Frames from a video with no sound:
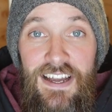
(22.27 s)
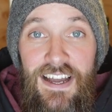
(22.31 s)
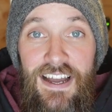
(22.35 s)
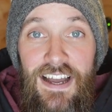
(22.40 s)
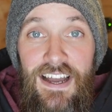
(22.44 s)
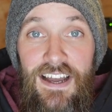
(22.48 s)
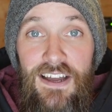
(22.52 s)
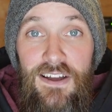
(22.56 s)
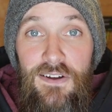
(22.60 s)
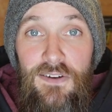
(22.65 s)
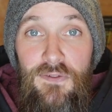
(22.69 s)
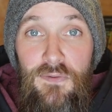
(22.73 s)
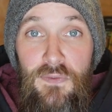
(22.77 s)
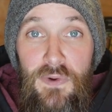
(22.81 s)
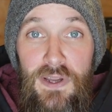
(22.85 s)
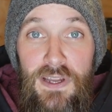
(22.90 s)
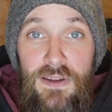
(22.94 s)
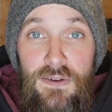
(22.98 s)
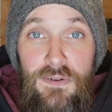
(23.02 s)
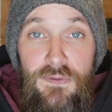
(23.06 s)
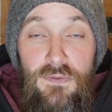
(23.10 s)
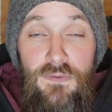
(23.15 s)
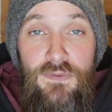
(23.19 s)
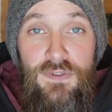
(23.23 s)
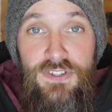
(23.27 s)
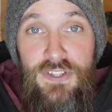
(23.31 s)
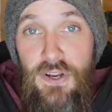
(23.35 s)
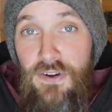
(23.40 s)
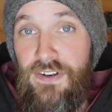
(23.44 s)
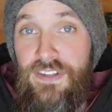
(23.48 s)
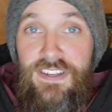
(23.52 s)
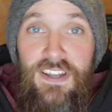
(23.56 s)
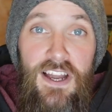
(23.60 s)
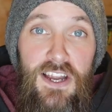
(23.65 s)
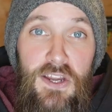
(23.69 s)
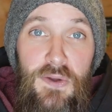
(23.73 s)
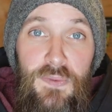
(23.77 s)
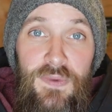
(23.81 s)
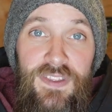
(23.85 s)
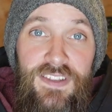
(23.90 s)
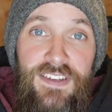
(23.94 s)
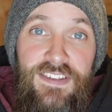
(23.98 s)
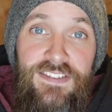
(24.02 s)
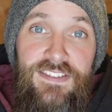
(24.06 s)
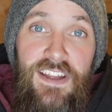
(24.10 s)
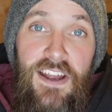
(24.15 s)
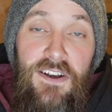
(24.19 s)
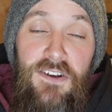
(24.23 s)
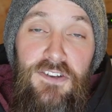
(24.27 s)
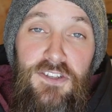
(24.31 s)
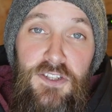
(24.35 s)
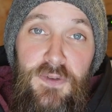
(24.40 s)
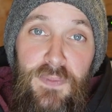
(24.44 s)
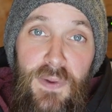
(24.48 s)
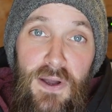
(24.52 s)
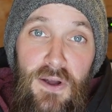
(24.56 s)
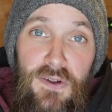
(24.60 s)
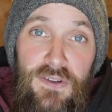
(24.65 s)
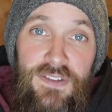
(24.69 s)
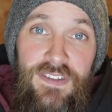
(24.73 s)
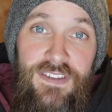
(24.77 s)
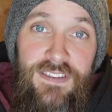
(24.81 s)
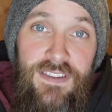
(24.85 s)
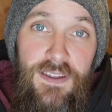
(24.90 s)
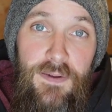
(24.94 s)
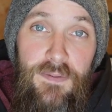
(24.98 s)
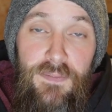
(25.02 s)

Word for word: uh, we started talking with the designers about the